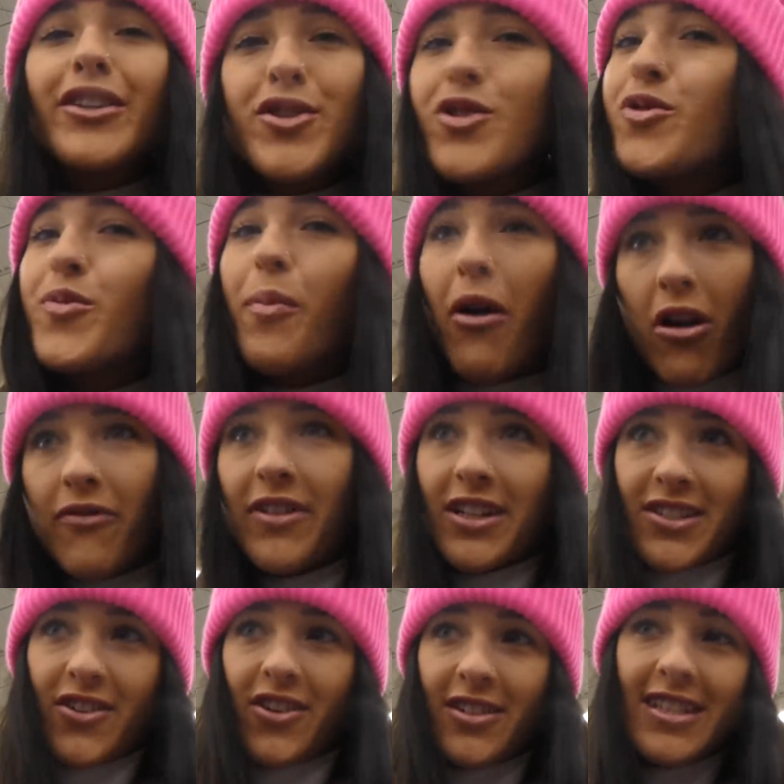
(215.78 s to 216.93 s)
two perfect
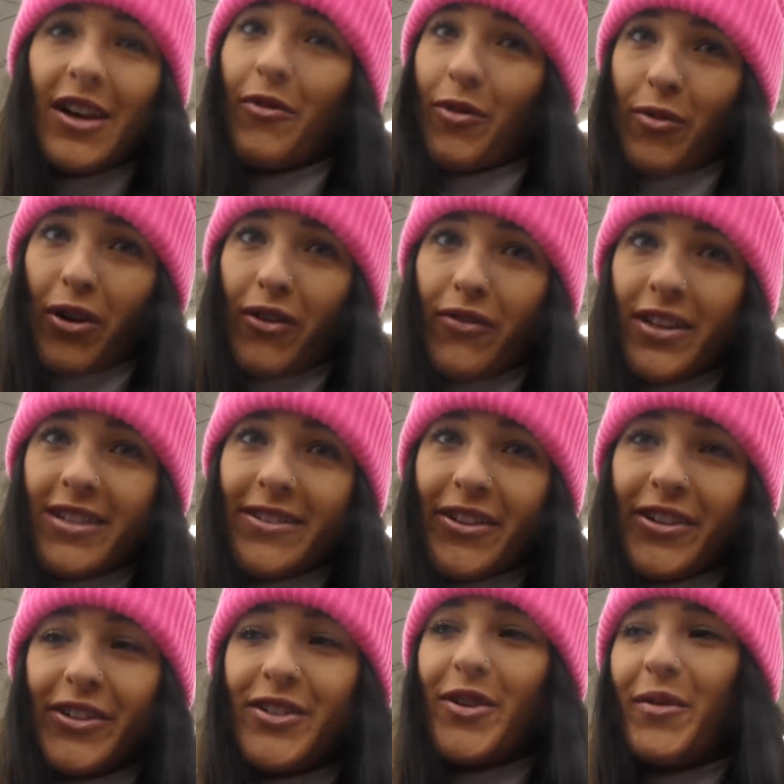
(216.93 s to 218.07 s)
skirts that would work for this
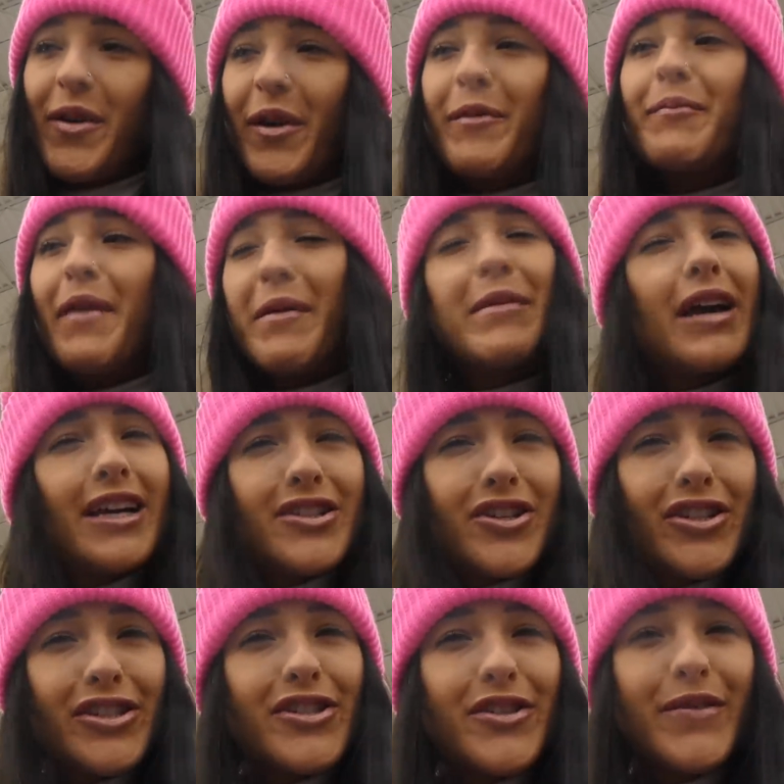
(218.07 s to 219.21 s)
look, so like maybe I should just